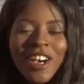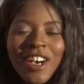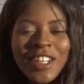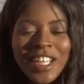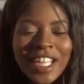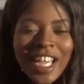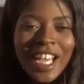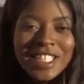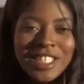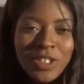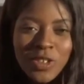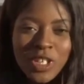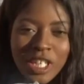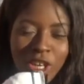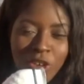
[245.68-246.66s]
Okay guys,
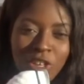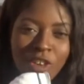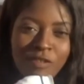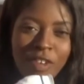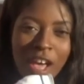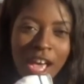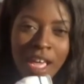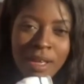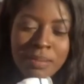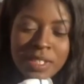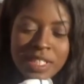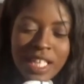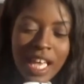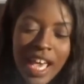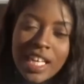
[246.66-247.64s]
so Corona
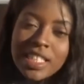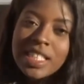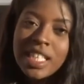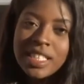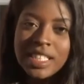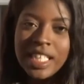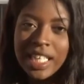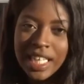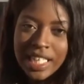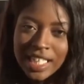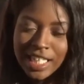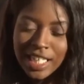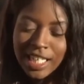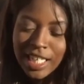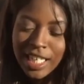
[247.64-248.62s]
Vibes has us
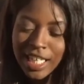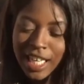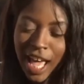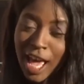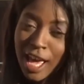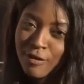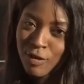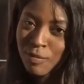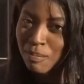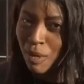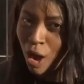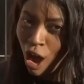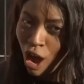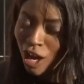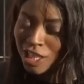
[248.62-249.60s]
ready. I have a
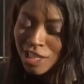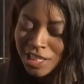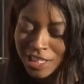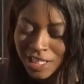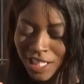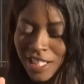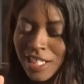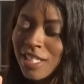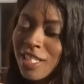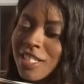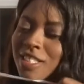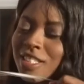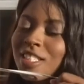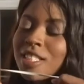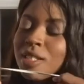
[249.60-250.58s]
mask,
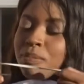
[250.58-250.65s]
so let's